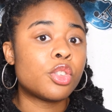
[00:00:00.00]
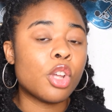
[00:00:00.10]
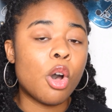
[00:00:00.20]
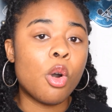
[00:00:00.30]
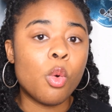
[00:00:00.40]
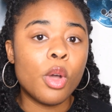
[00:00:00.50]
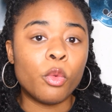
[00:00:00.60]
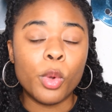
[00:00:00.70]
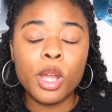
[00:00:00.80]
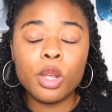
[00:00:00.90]
So
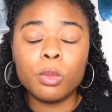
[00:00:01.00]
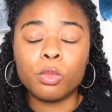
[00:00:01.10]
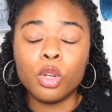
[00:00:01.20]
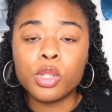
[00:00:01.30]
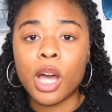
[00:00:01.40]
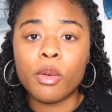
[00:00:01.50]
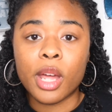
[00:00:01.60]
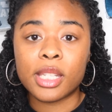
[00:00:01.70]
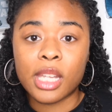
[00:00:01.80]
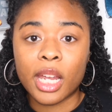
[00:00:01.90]
if we lose out
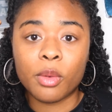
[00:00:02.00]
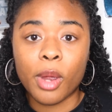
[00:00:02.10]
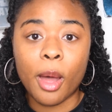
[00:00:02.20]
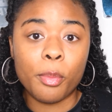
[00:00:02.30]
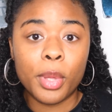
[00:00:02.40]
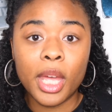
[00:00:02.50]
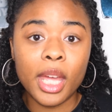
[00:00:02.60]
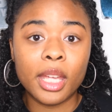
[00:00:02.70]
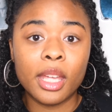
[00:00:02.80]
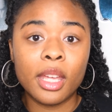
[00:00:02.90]
on that second round
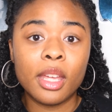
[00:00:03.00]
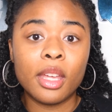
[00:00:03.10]
pick,